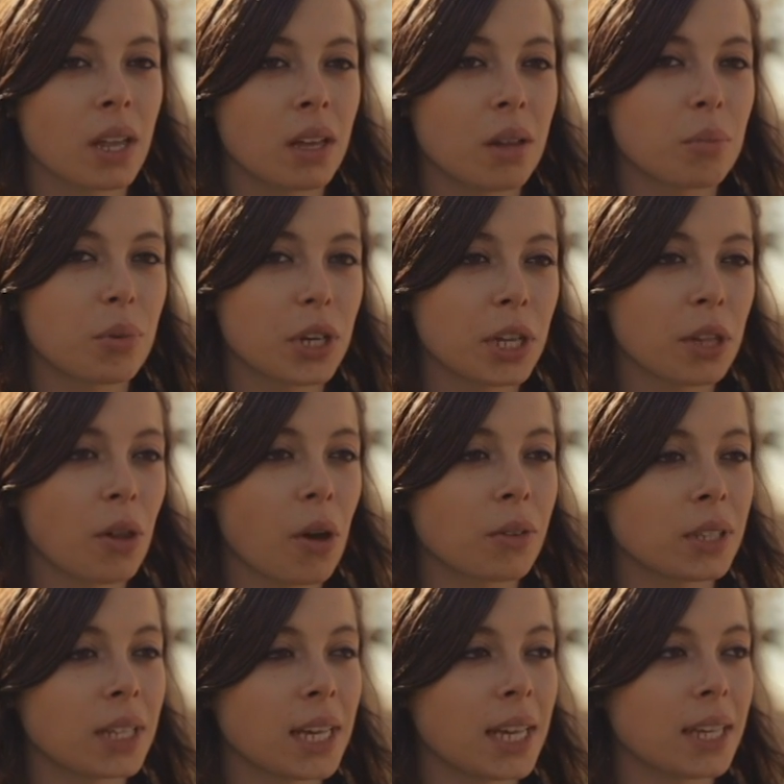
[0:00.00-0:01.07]
pretty
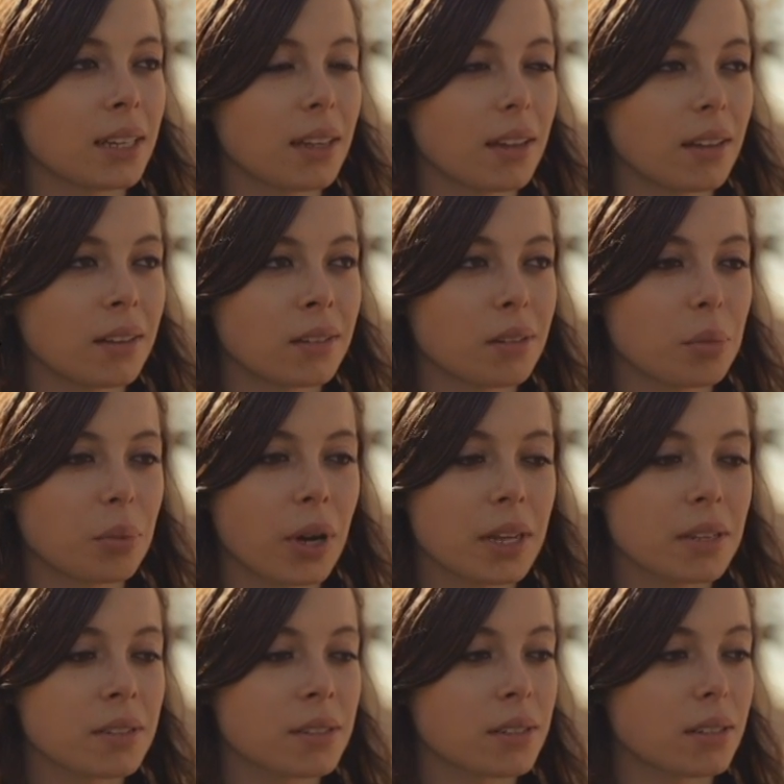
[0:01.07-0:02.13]
lonely and
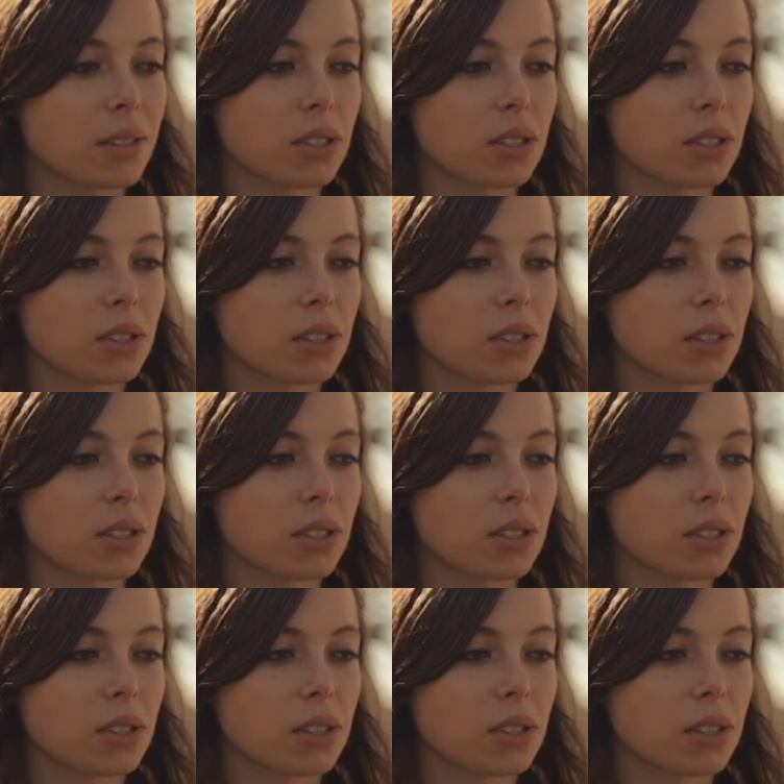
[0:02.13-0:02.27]
depressed,